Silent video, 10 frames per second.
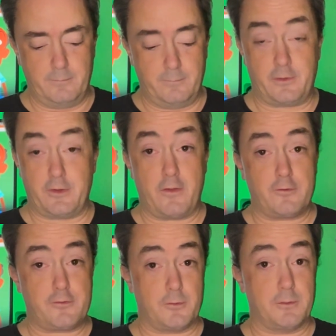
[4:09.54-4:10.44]
It's another
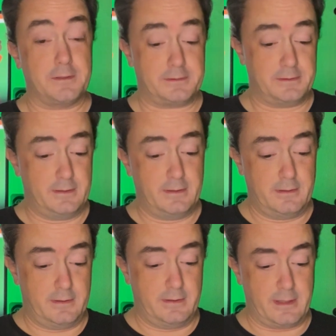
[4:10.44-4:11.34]
short.
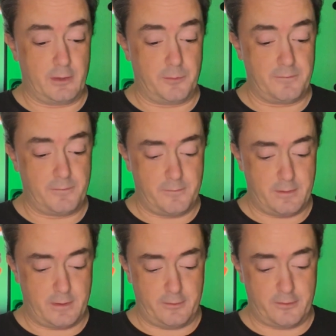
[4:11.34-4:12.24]
I'll be
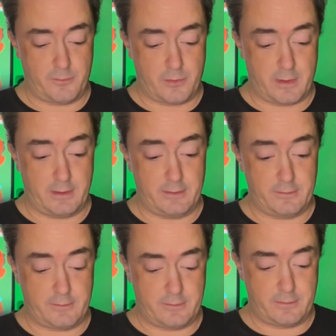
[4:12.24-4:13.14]
very
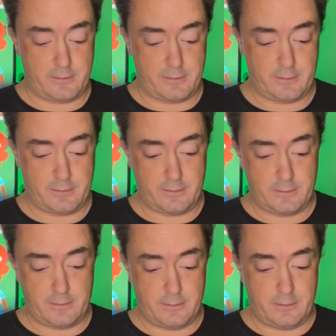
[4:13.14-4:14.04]
surprised.
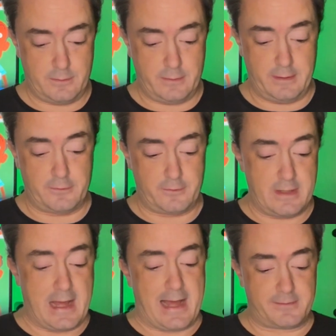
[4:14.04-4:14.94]
It is
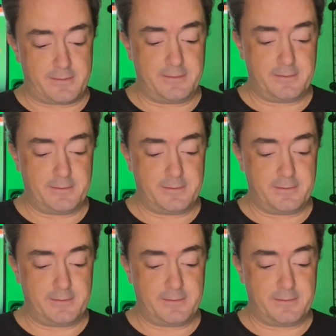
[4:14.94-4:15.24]
not.